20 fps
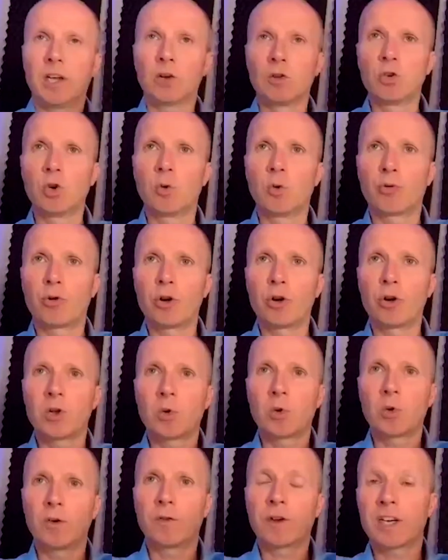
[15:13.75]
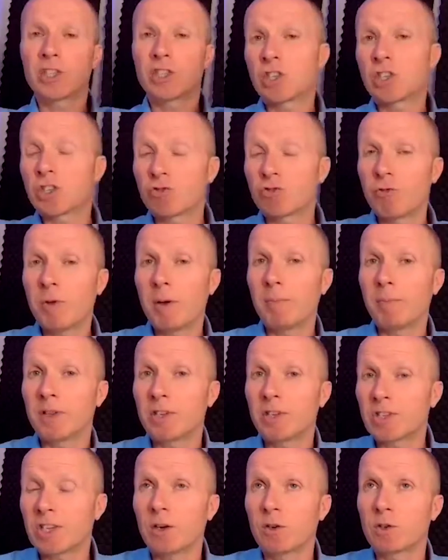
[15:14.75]
on your pre-qualification, because remember
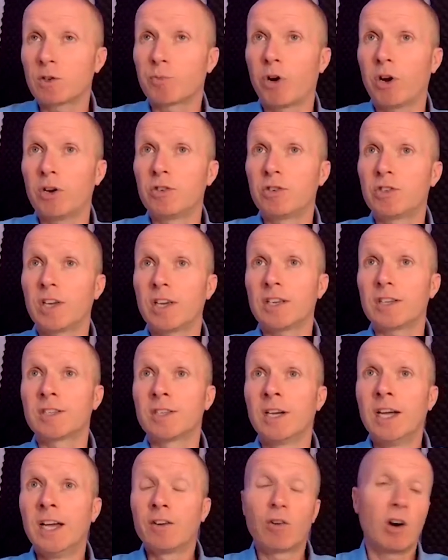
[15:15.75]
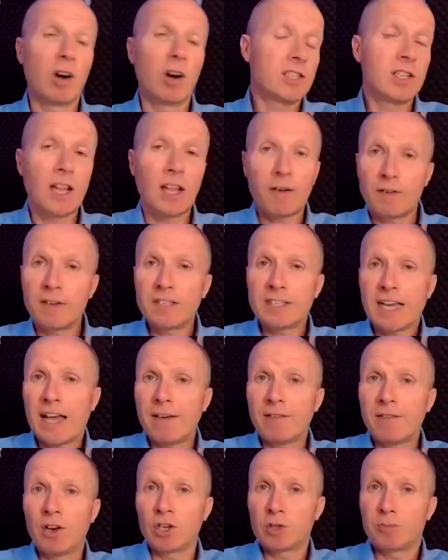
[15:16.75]
the sales process, right? It's lovely to
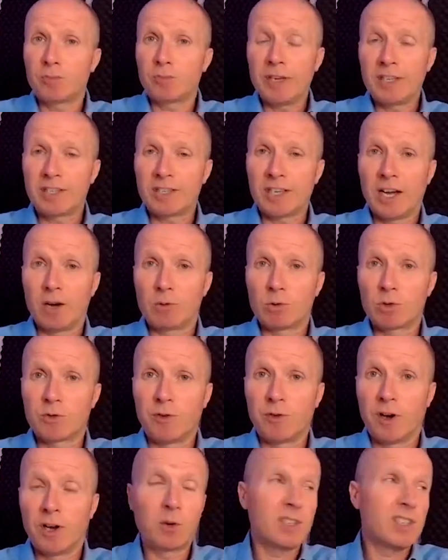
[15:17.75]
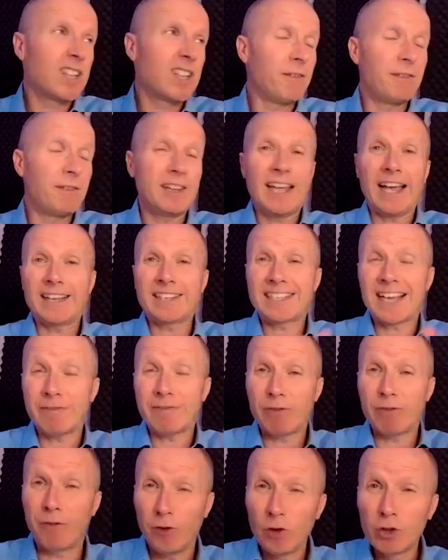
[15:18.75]
have a nice big sales funnel. It's lovely to have
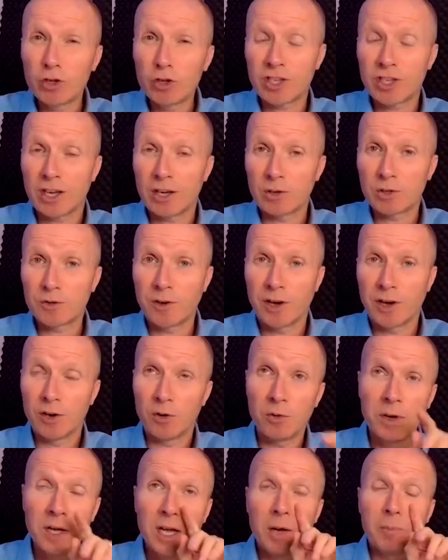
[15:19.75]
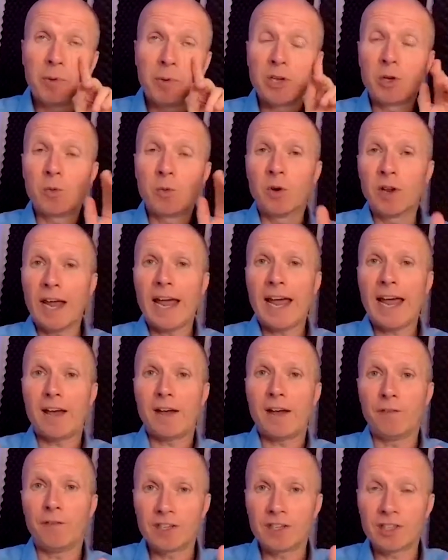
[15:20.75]
a full sales funnel, but you want to
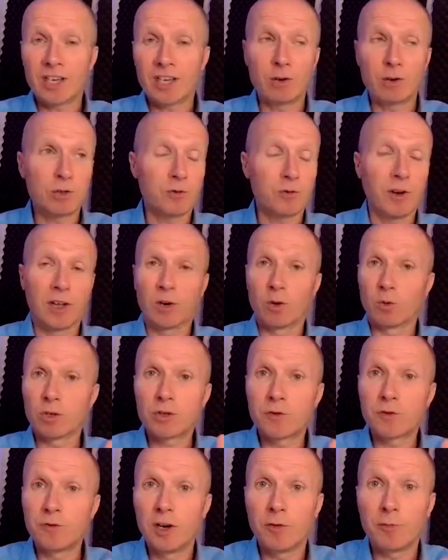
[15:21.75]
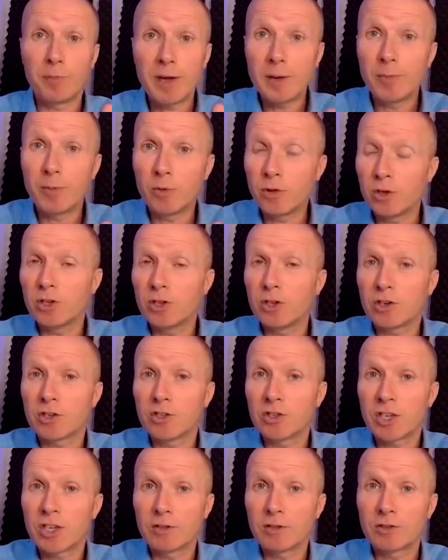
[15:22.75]
have a sales funnel that's full of people that you can
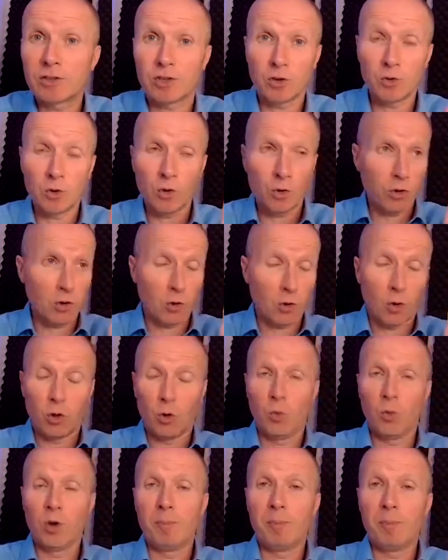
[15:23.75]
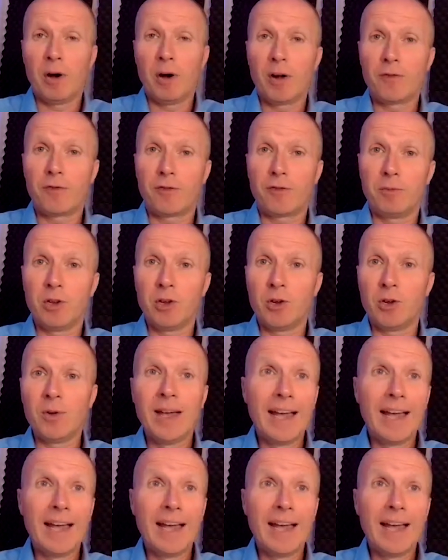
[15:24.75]
sell to, or that want to buy from you